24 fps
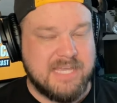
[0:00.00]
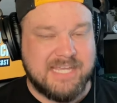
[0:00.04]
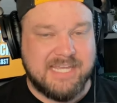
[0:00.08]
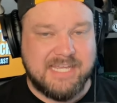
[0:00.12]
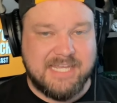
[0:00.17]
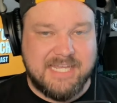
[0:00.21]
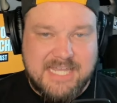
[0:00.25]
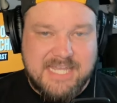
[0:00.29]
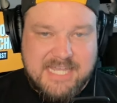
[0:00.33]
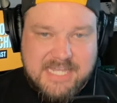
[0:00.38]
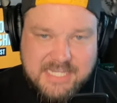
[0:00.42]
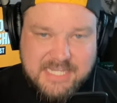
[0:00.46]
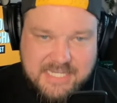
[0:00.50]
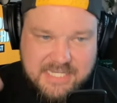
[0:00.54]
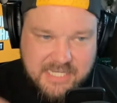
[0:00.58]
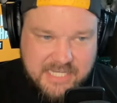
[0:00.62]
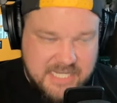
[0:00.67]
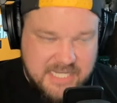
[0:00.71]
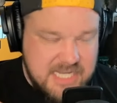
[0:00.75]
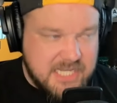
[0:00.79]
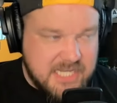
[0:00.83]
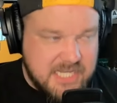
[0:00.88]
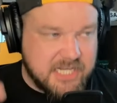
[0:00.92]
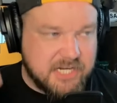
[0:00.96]
He
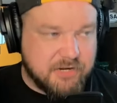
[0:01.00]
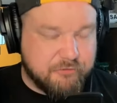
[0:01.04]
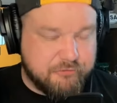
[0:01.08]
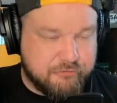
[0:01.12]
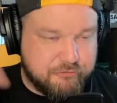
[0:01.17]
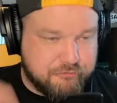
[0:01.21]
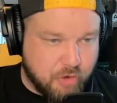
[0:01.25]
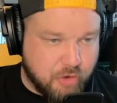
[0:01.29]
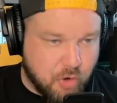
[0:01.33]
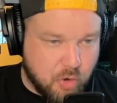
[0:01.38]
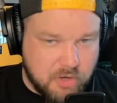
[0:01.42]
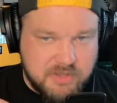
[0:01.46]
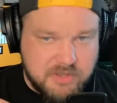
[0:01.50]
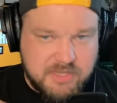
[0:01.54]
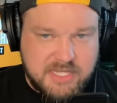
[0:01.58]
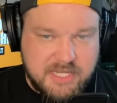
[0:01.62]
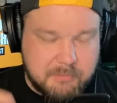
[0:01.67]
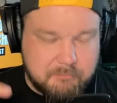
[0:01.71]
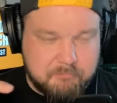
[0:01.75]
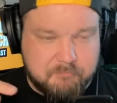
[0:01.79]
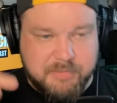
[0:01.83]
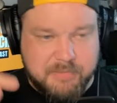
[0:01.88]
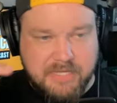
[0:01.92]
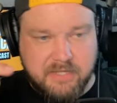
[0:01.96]
can afford
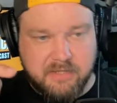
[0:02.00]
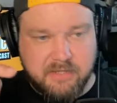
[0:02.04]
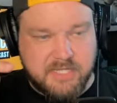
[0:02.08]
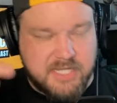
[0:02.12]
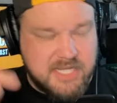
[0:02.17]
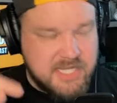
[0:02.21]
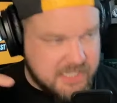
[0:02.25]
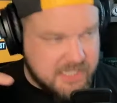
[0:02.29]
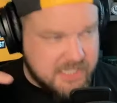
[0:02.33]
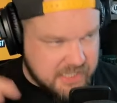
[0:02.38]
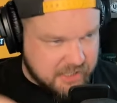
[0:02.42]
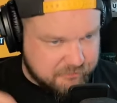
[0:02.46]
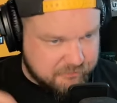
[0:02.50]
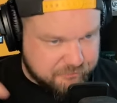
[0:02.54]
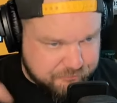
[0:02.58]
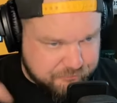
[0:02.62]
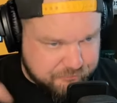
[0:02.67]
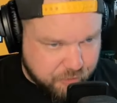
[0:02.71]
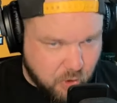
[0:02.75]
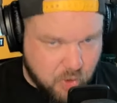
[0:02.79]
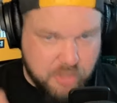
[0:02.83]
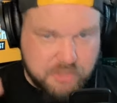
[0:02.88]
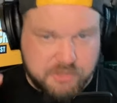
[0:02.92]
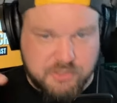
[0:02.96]

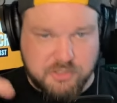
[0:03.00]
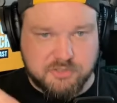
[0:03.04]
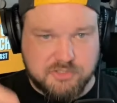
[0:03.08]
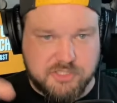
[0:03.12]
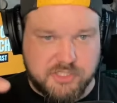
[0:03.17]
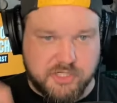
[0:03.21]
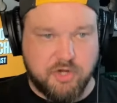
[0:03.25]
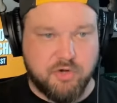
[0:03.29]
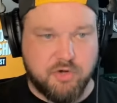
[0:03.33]
those